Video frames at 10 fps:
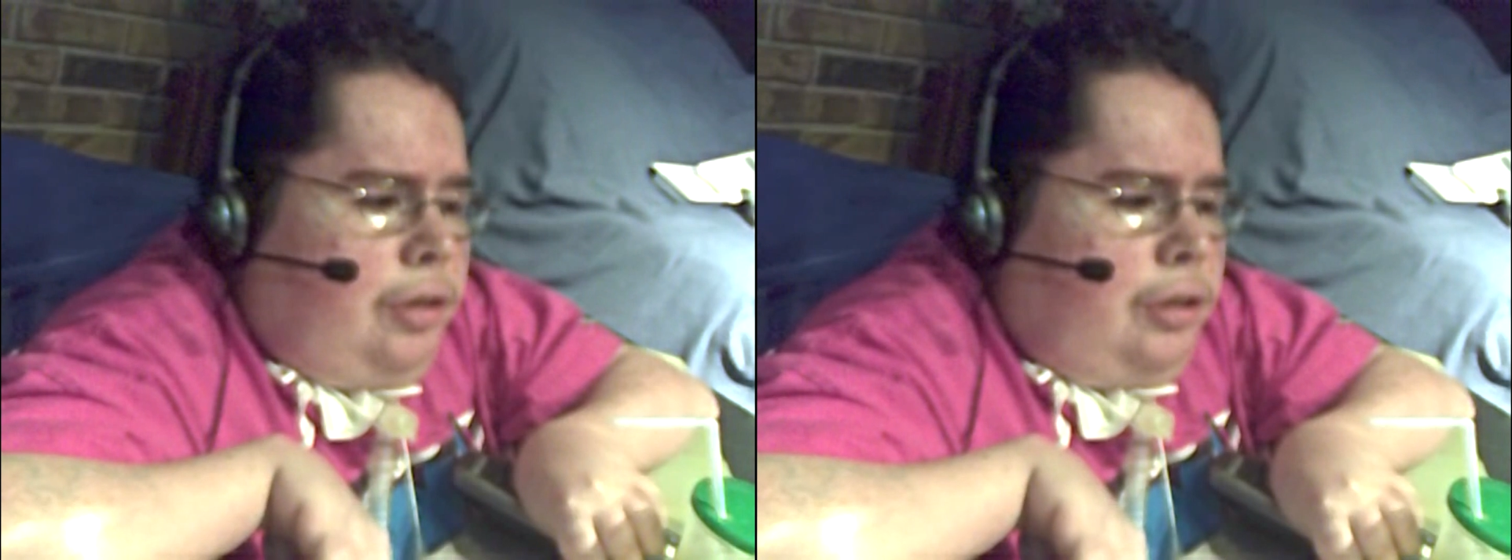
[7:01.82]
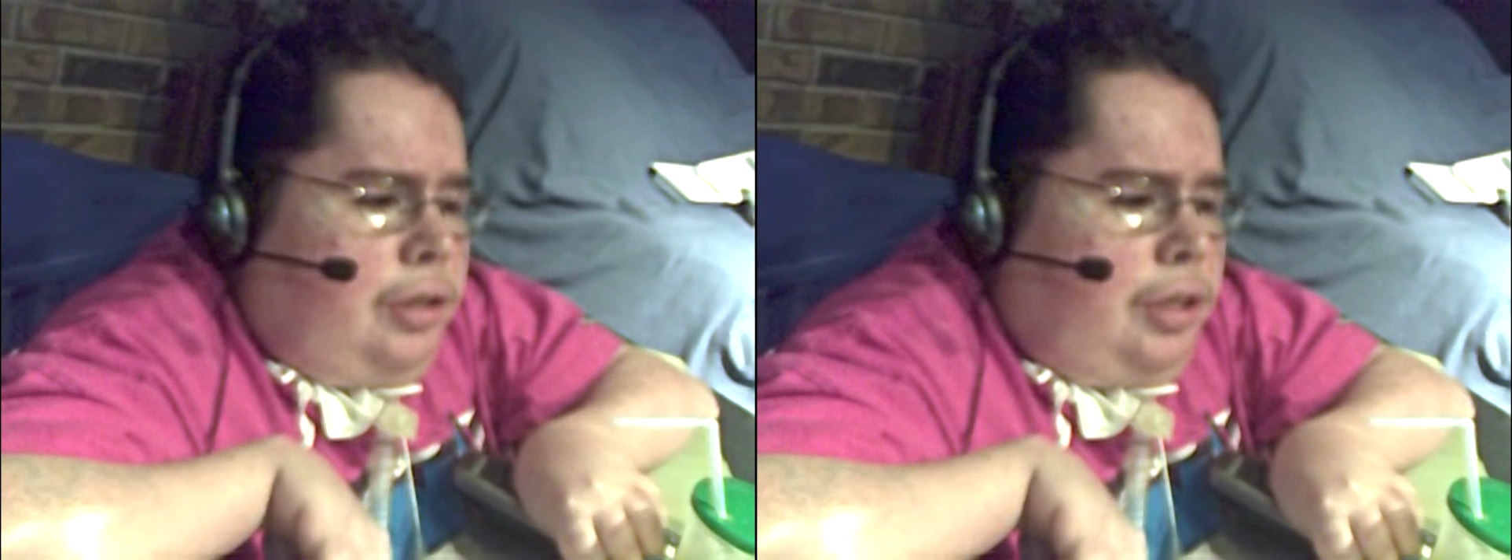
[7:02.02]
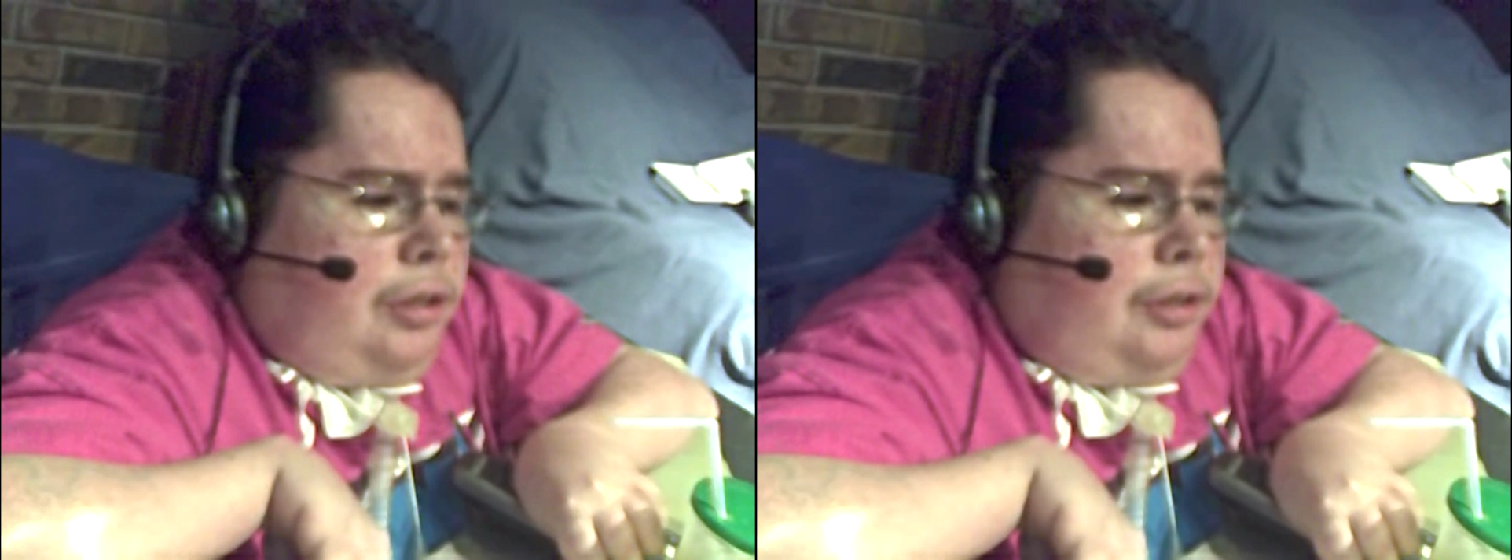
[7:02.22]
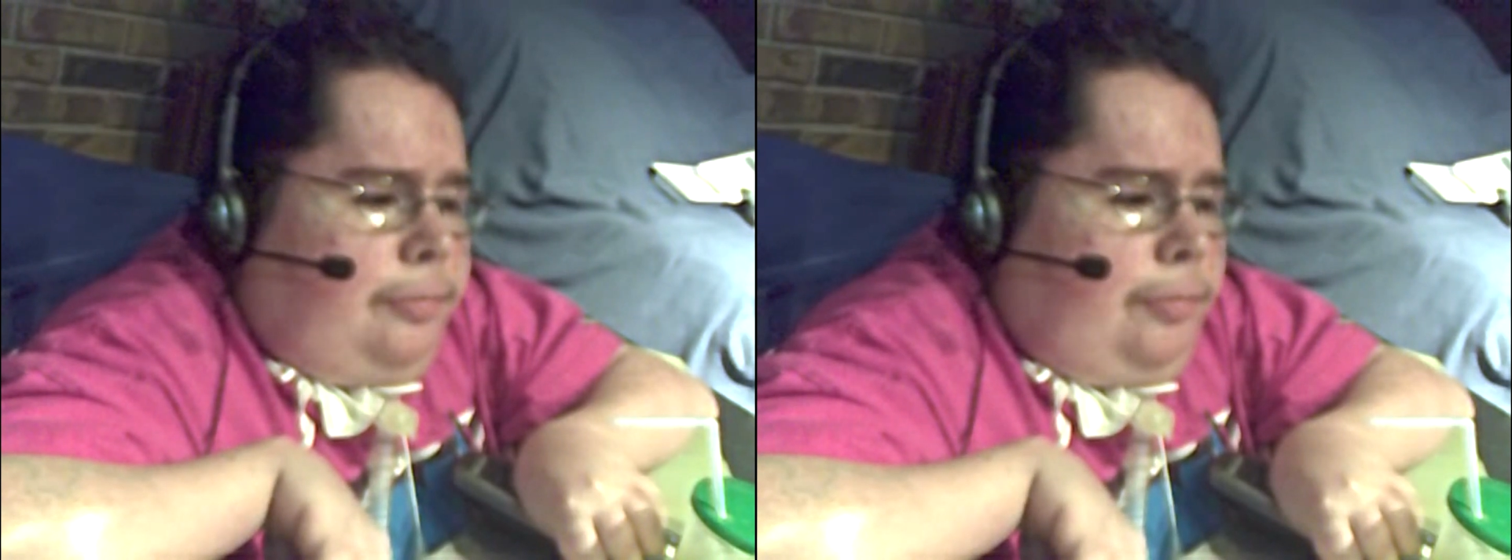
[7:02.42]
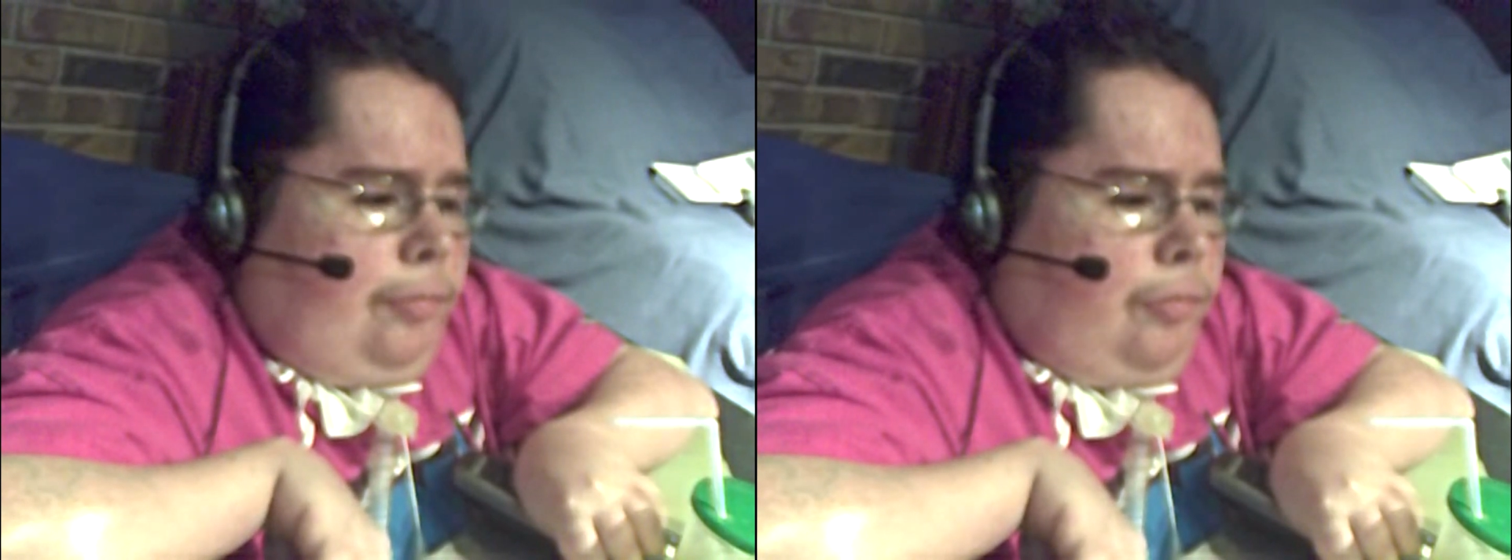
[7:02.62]
says
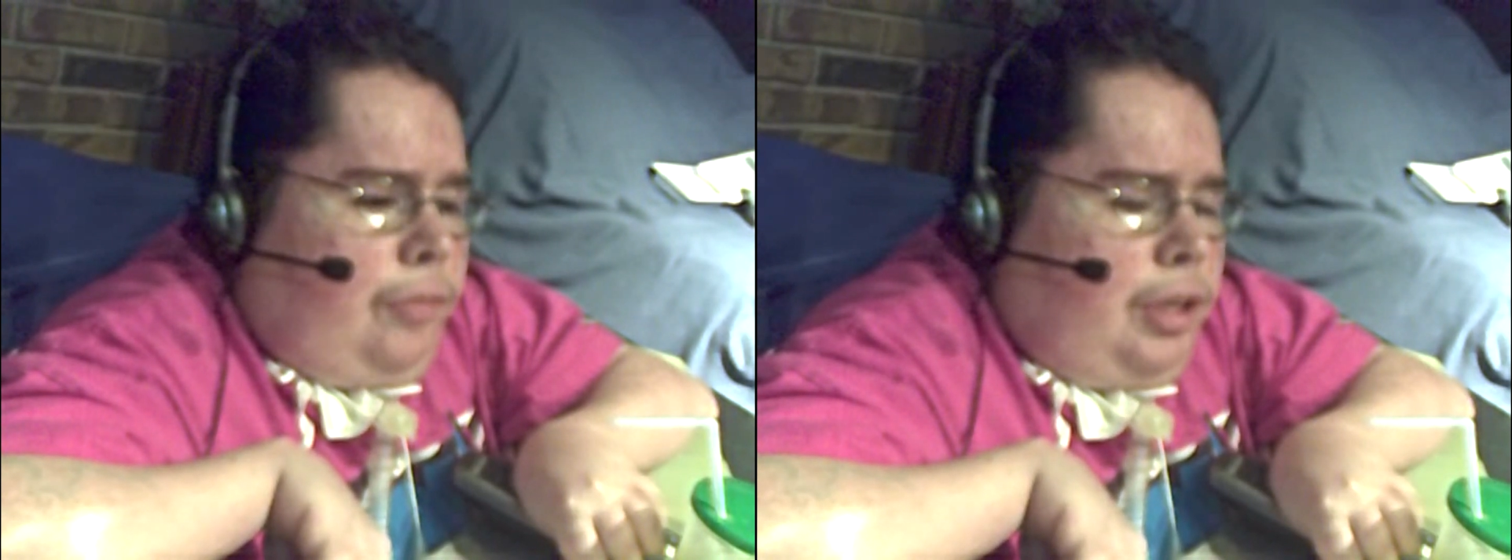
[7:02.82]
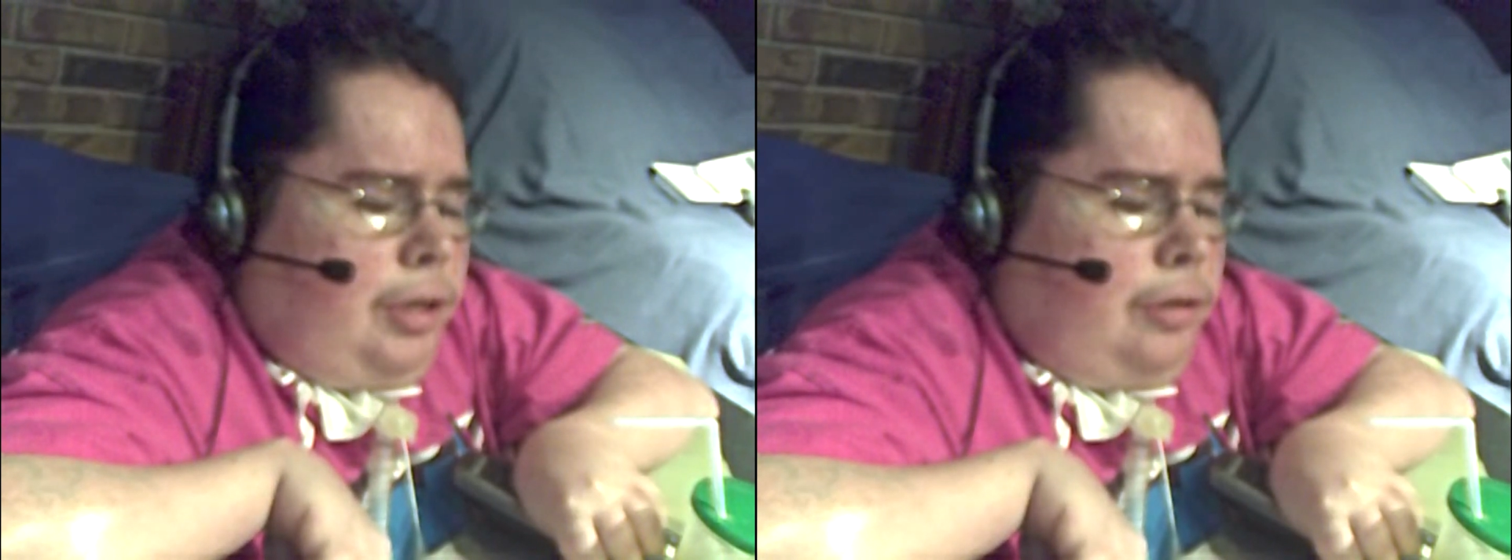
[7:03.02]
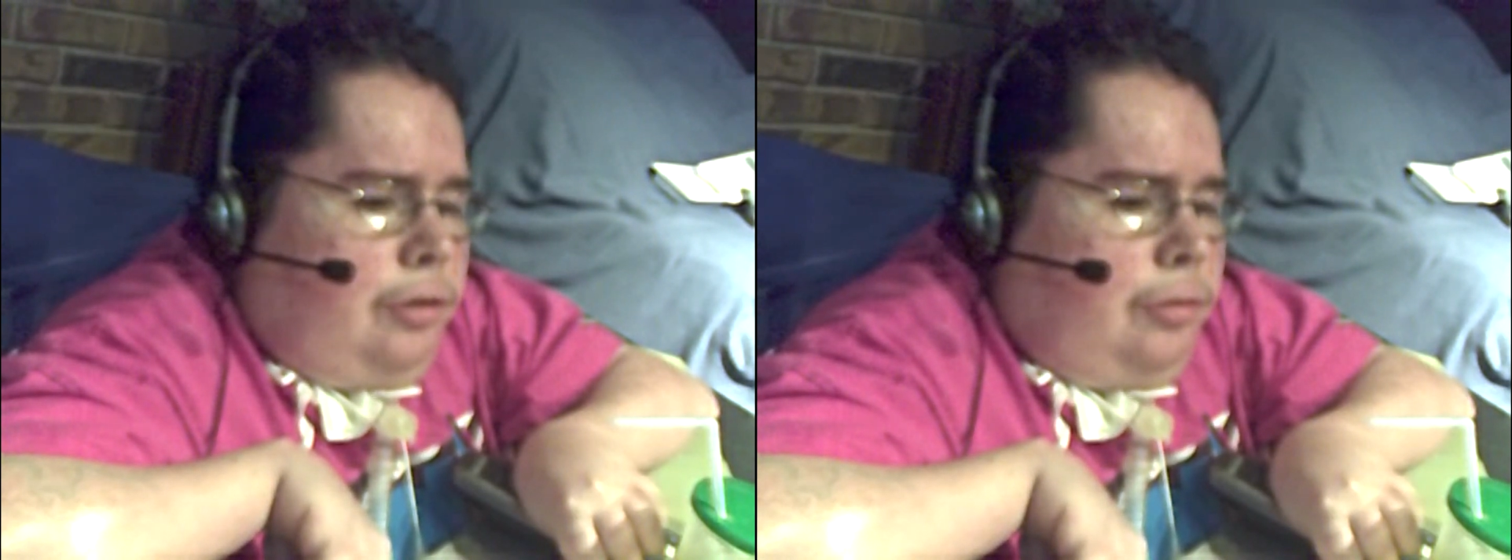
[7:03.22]
he's